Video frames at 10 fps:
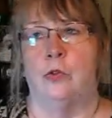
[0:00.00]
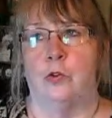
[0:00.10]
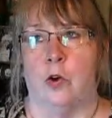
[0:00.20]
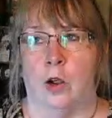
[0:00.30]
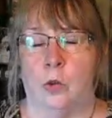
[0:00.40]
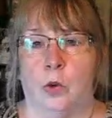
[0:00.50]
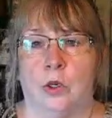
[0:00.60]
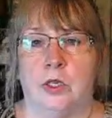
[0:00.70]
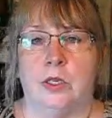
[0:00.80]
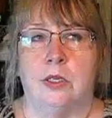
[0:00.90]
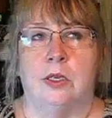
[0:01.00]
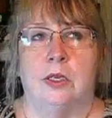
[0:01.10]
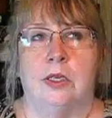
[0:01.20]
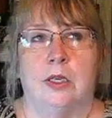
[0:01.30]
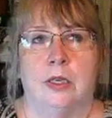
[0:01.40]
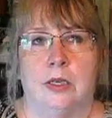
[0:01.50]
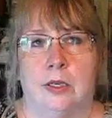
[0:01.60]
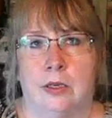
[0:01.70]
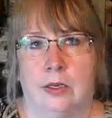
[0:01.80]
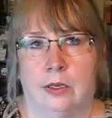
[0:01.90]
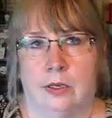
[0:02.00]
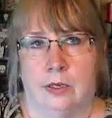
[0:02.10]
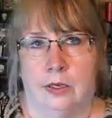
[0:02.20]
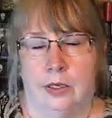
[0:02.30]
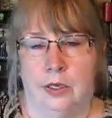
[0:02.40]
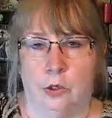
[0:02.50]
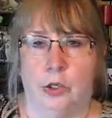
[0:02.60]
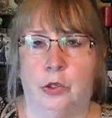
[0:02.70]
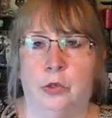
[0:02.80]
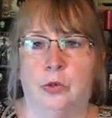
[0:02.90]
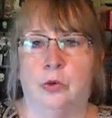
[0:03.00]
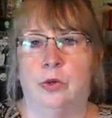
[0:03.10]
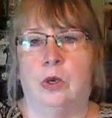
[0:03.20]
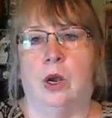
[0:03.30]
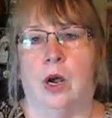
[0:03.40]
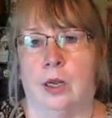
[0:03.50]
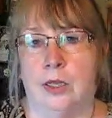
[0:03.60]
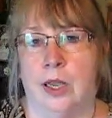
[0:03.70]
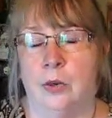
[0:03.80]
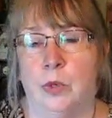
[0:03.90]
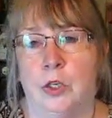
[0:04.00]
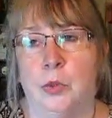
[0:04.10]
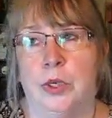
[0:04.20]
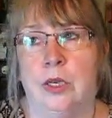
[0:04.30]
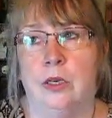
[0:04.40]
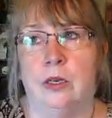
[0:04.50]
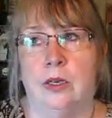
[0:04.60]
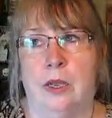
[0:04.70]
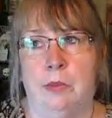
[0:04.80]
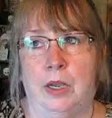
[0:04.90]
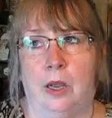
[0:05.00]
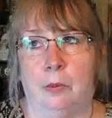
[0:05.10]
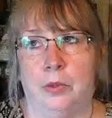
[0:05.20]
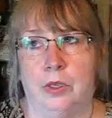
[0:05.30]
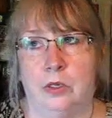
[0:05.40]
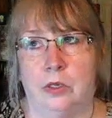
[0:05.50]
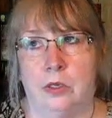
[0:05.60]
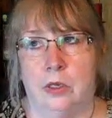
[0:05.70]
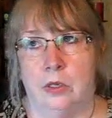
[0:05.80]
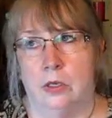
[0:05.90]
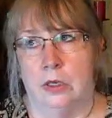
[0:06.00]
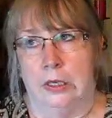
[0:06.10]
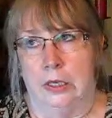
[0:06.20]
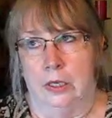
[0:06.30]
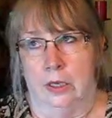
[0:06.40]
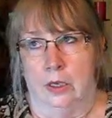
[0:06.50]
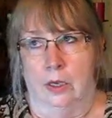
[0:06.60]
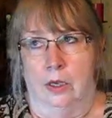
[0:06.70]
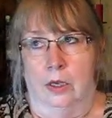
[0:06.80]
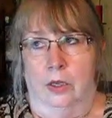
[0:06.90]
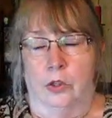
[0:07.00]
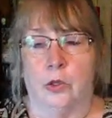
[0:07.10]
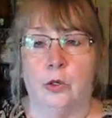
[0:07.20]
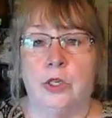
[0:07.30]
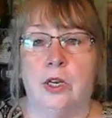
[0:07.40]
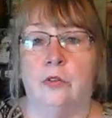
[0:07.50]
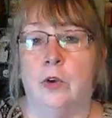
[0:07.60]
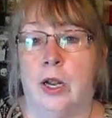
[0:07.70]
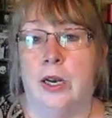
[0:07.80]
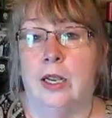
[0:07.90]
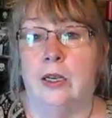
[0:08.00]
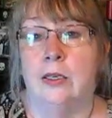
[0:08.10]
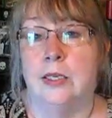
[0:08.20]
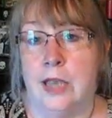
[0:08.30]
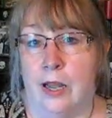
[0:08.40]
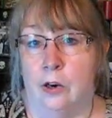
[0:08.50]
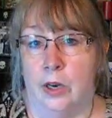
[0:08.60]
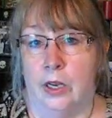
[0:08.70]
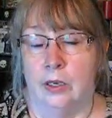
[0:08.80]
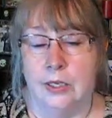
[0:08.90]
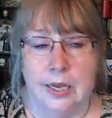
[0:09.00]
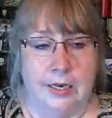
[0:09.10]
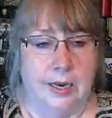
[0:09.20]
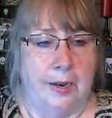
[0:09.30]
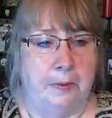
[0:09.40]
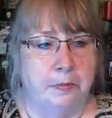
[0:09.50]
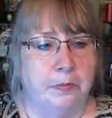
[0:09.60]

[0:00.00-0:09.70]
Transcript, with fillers: Frogwarts Year 2 online retreat coming up this Thursday, Friday, Saturday, Sunday.